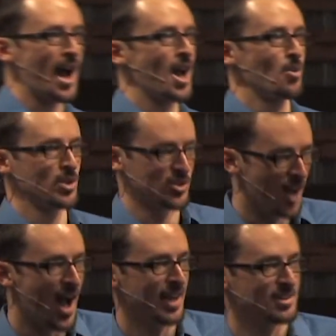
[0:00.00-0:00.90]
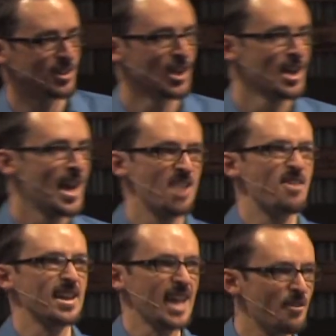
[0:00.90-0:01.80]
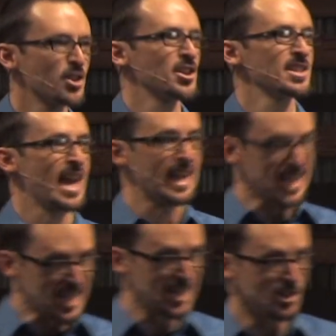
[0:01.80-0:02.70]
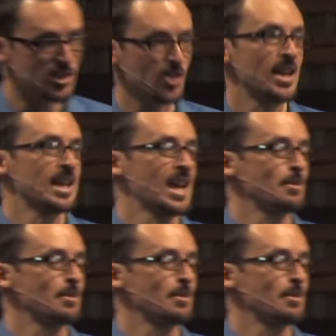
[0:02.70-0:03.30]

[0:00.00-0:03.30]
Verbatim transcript: where I was not. In fact, everything that is or that